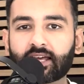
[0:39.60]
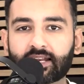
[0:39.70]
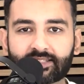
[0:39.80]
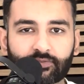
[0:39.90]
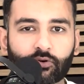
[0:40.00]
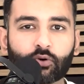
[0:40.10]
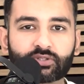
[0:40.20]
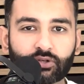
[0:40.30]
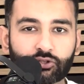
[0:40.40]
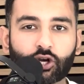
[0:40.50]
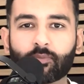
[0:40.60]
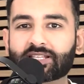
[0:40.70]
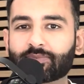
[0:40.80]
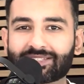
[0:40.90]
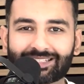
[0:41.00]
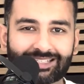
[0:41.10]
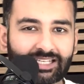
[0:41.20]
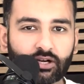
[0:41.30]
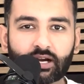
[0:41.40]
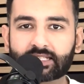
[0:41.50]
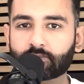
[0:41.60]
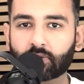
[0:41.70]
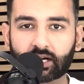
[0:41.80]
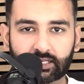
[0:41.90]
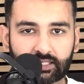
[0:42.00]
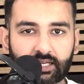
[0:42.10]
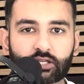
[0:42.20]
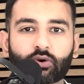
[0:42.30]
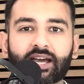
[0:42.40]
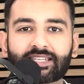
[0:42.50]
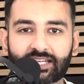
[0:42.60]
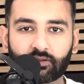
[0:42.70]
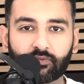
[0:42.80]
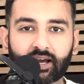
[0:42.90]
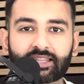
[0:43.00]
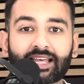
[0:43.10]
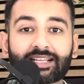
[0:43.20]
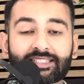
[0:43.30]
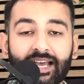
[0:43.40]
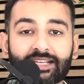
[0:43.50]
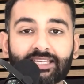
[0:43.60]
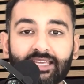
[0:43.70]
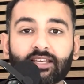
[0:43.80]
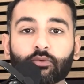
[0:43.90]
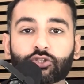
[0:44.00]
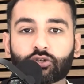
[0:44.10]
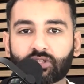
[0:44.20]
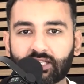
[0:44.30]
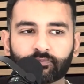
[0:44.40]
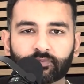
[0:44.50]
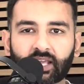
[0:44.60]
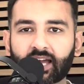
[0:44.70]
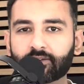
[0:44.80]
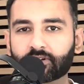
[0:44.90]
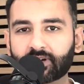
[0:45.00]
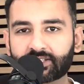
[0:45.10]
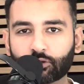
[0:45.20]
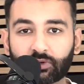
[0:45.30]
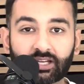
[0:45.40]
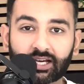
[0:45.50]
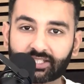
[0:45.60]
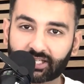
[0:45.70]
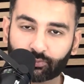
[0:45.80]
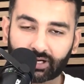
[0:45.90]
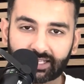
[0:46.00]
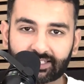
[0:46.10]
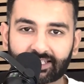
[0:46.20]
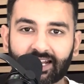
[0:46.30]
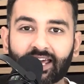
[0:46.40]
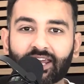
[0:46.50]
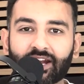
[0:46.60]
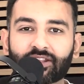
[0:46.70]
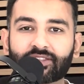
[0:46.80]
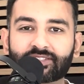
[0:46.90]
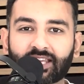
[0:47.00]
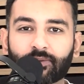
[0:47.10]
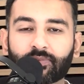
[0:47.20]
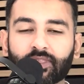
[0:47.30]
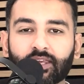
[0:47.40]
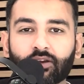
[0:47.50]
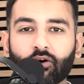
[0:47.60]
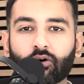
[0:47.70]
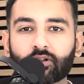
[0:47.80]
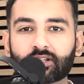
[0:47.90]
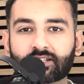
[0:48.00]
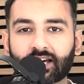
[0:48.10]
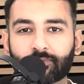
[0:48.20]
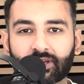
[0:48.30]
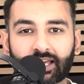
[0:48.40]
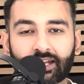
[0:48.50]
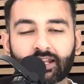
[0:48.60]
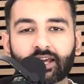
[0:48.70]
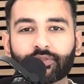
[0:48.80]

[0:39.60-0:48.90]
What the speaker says: And it's, of course, your job as a business leader, as a marketer, to identify the exact data which you need. I have advised so many large enterprises, and I hear the same thing all the time again.